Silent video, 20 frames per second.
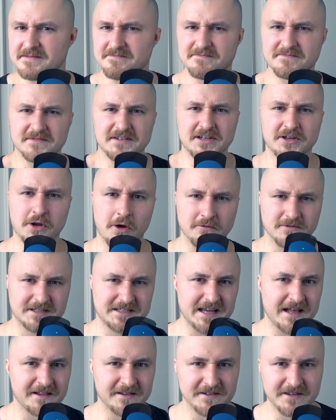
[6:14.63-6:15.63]
you know,
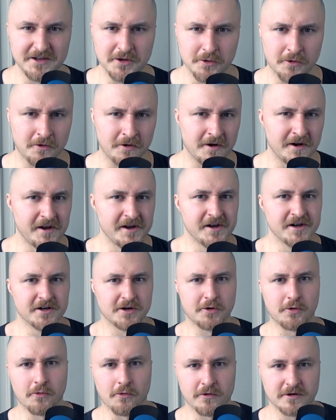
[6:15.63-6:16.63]
selling your
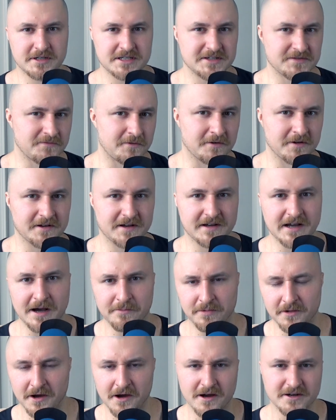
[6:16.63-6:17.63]
courses for a
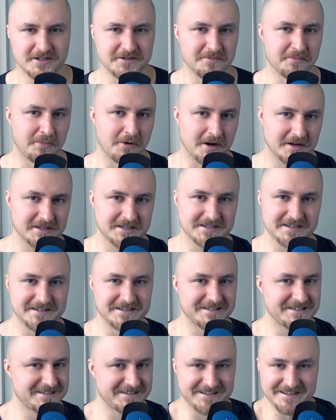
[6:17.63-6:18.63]
couple of
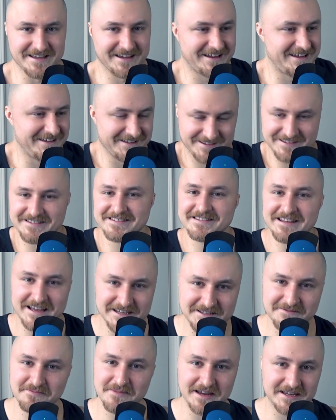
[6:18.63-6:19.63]
$100. It
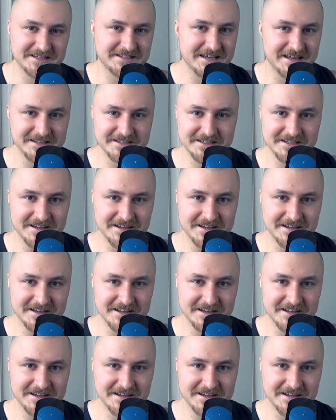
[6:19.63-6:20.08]
doesn't make sense.